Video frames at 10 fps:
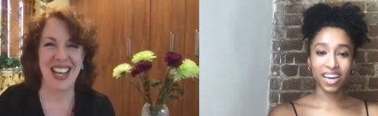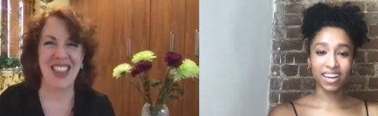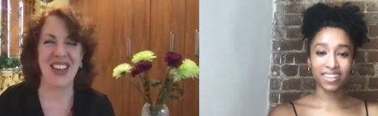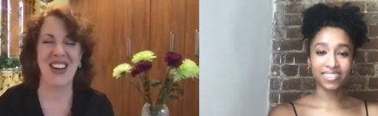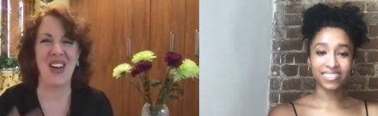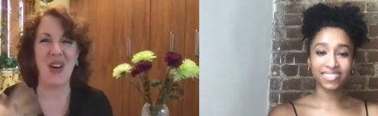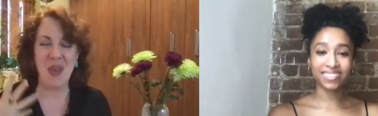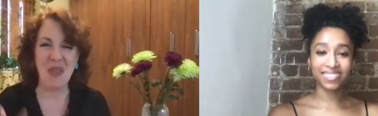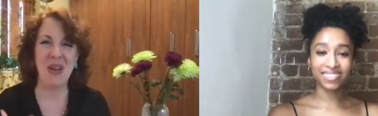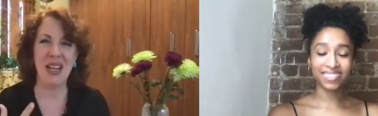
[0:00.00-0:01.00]
Speaker 1: I thought, oh,
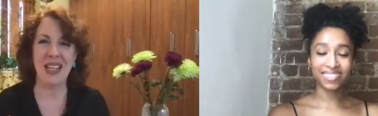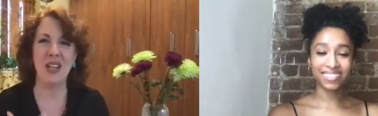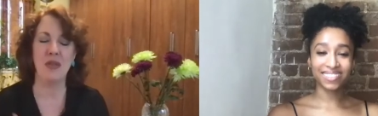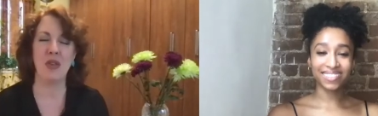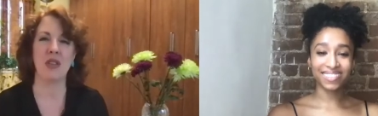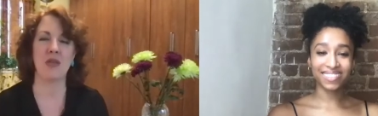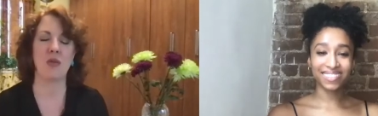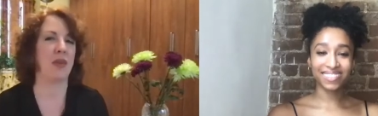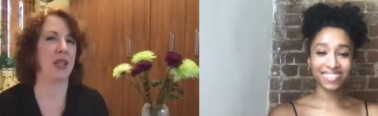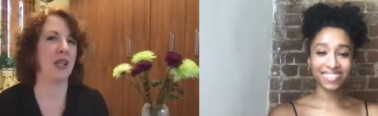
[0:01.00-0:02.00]
I want to interview this
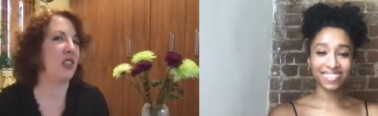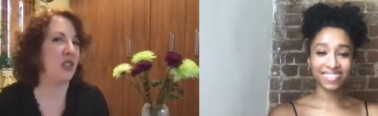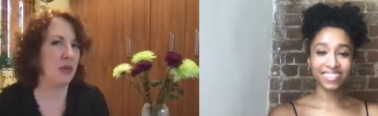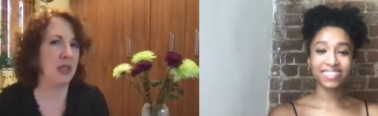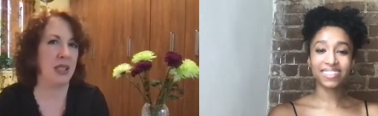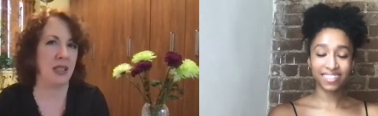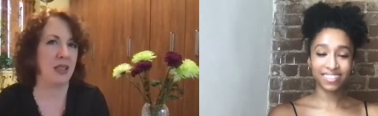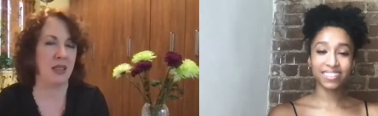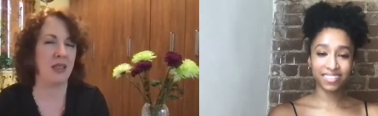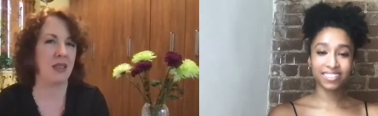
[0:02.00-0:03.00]
woman because she's
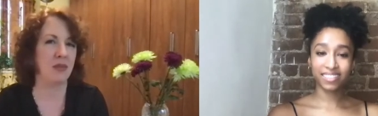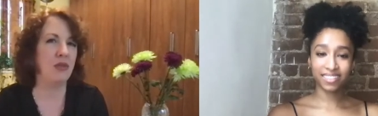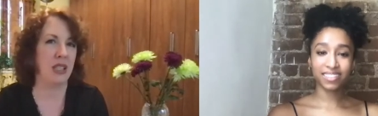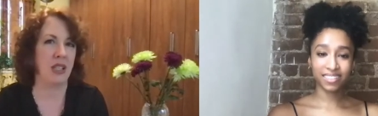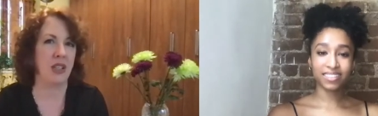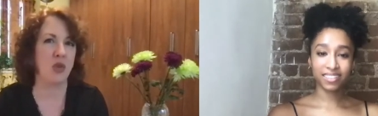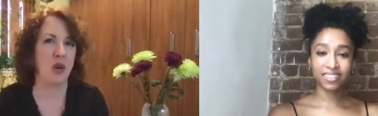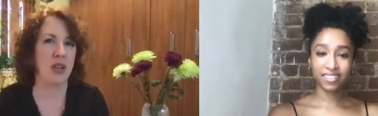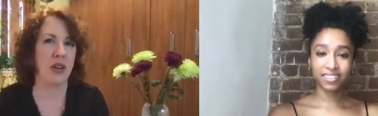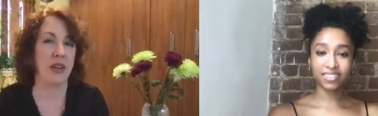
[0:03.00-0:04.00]
really, really
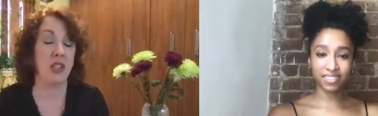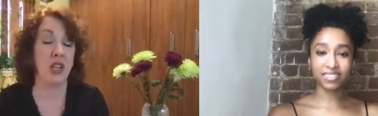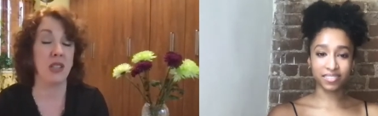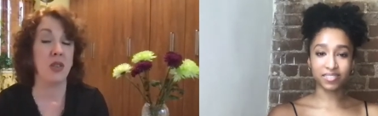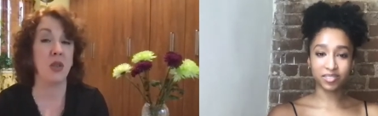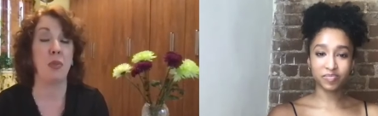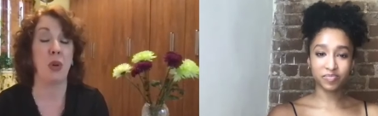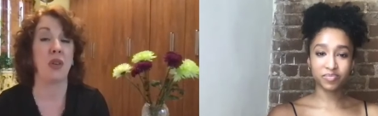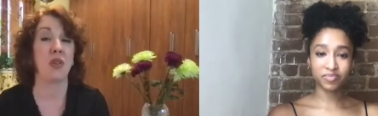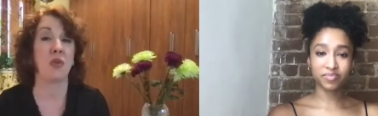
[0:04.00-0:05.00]
extraordinary. She has a good
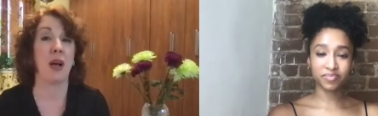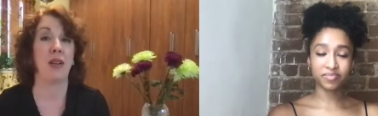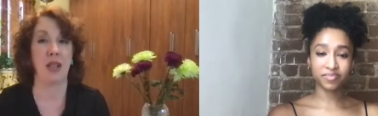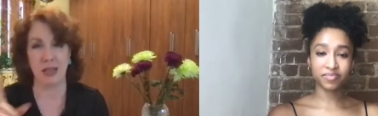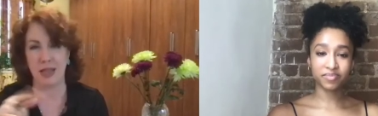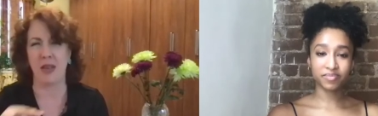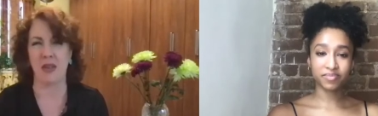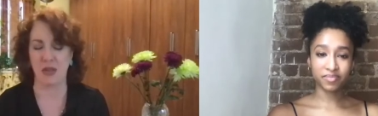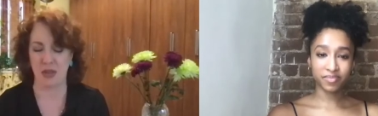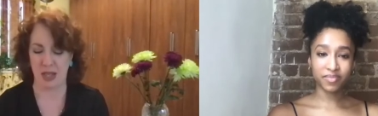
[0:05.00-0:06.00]
book as well. I'll tell you
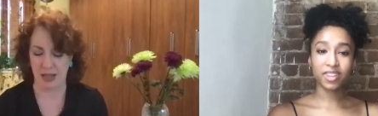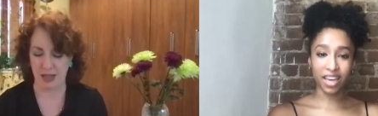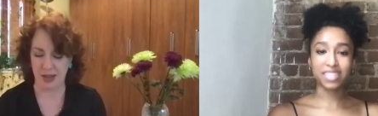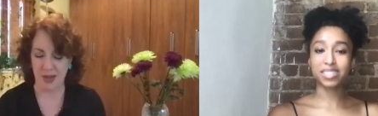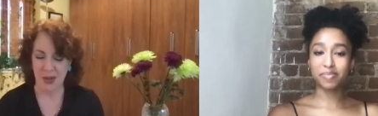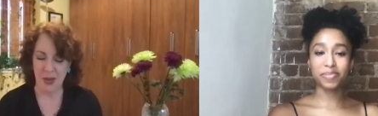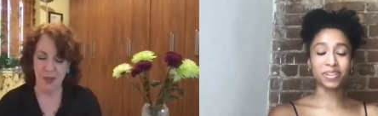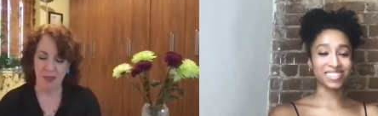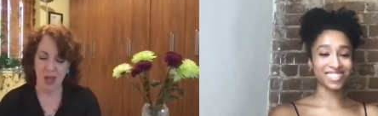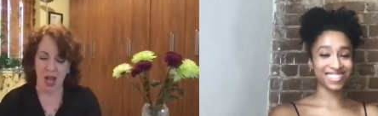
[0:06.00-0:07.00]
those
Speaker 2: things. Yeah.
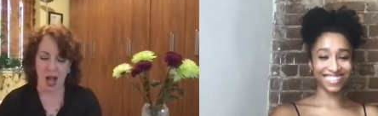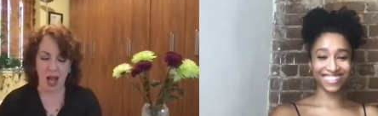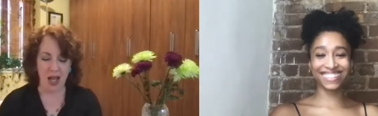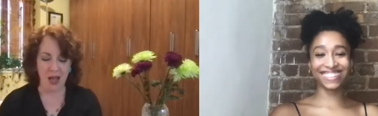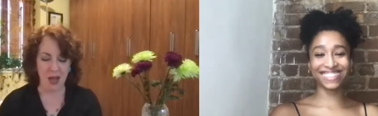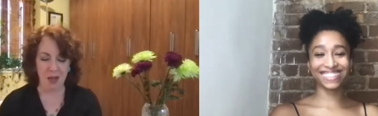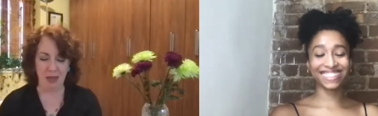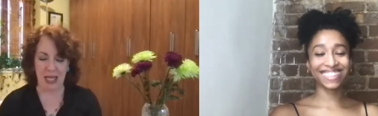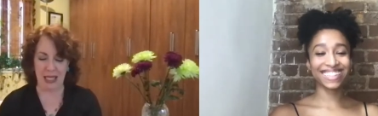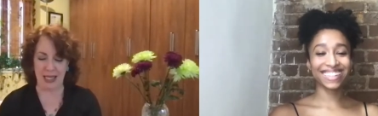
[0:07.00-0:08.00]

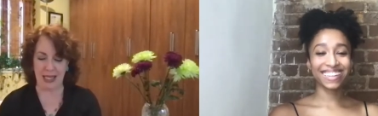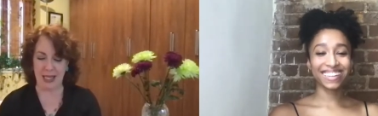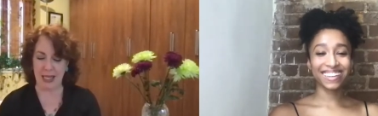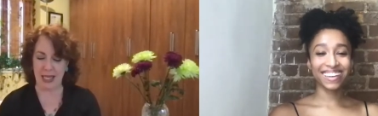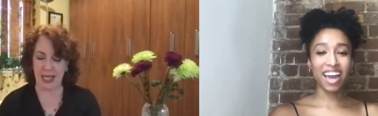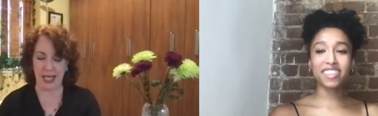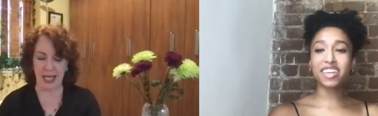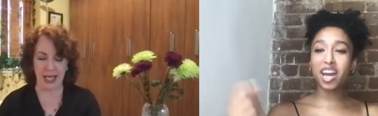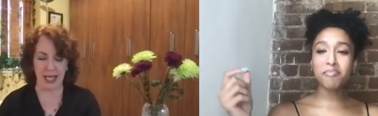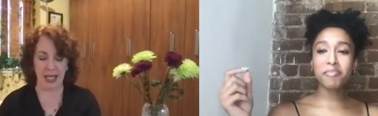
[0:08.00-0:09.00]
Um, let's see. I think
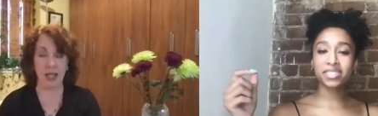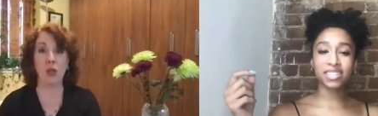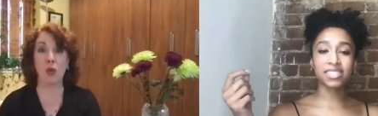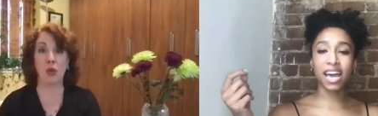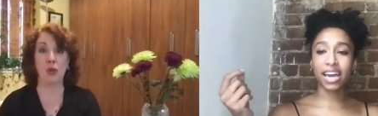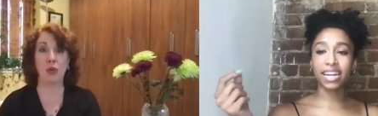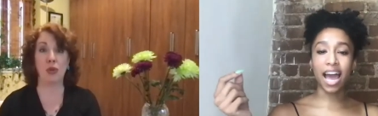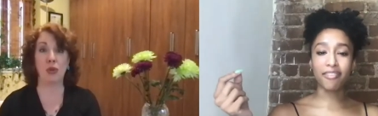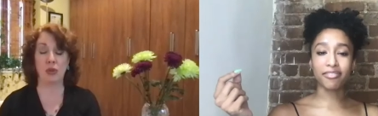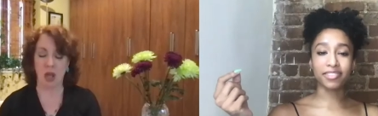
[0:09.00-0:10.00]
I missed the second
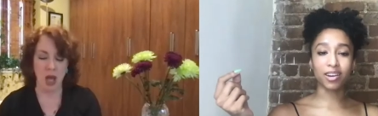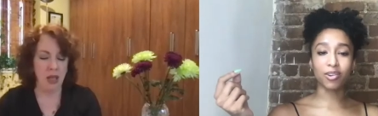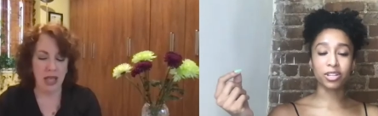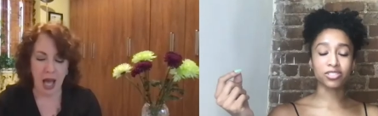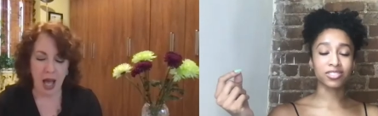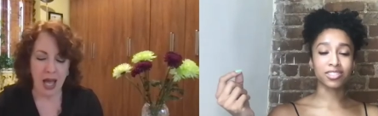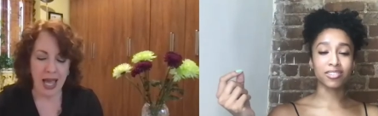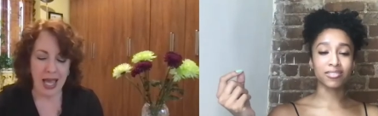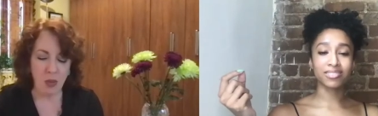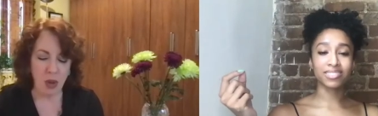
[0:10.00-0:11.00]
half of that question. Yeah.
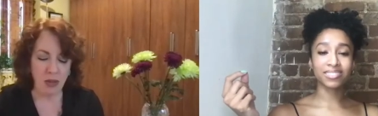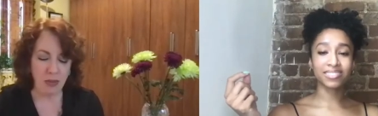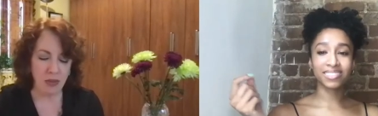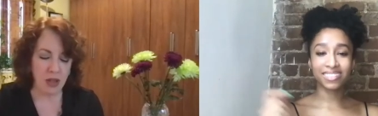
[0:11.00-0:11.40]
Speaker 1: It, well,